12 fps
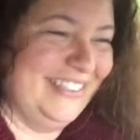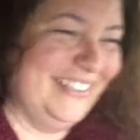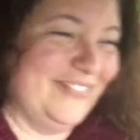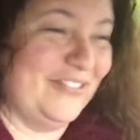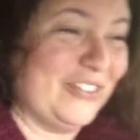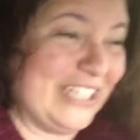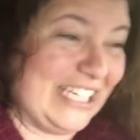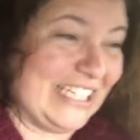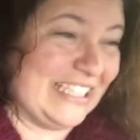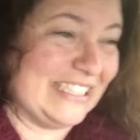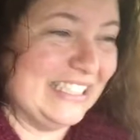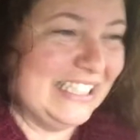I'm only
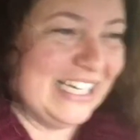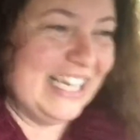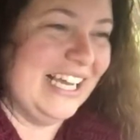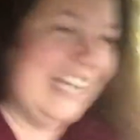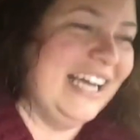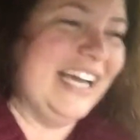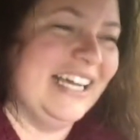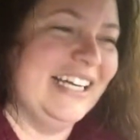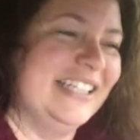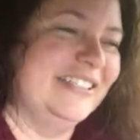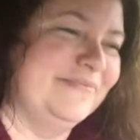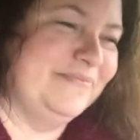kidding.
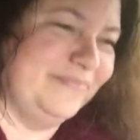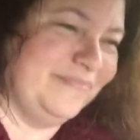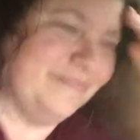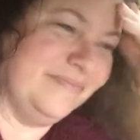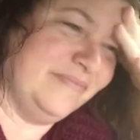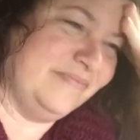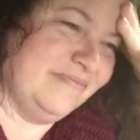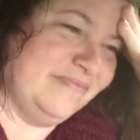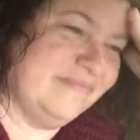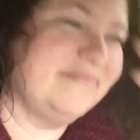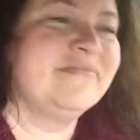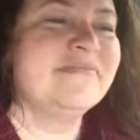Um,
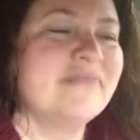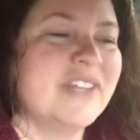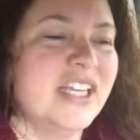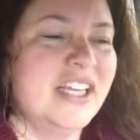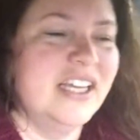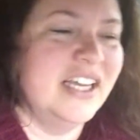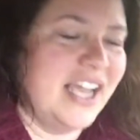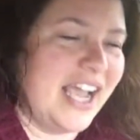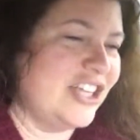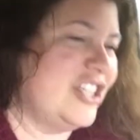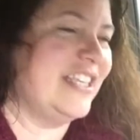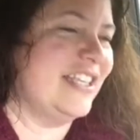hmm.
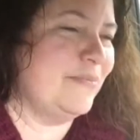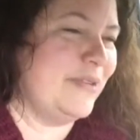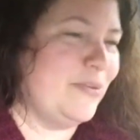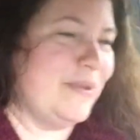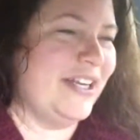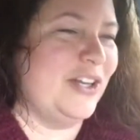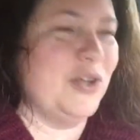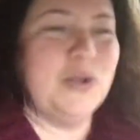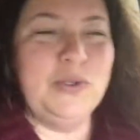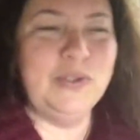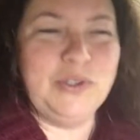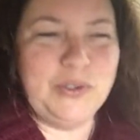I just see the mailman in a
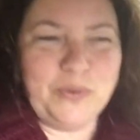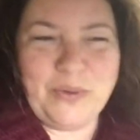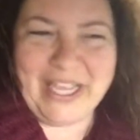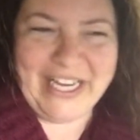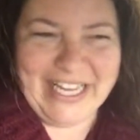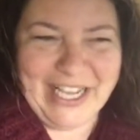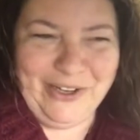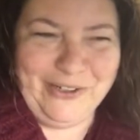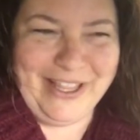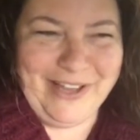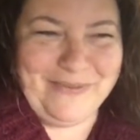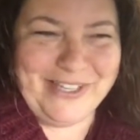whole new way now
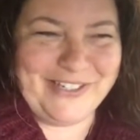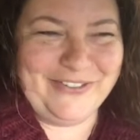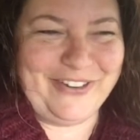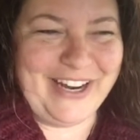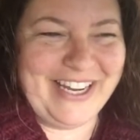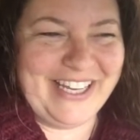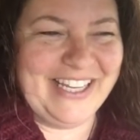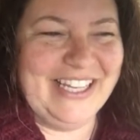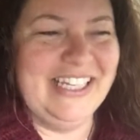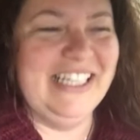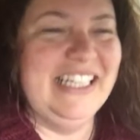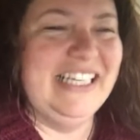that Mr. Fry
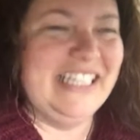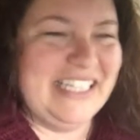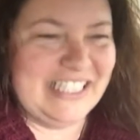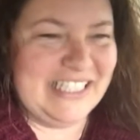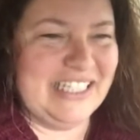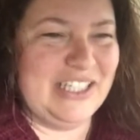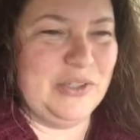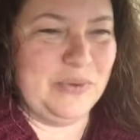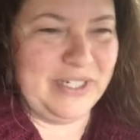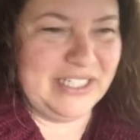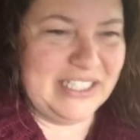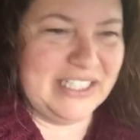isn't the
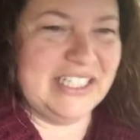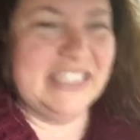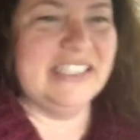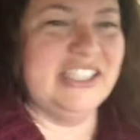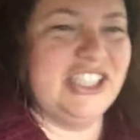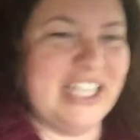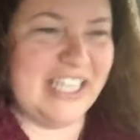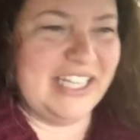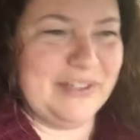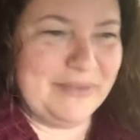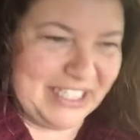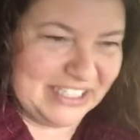one
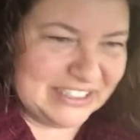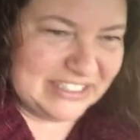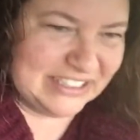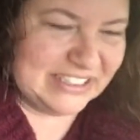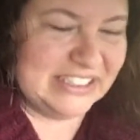checking the mail.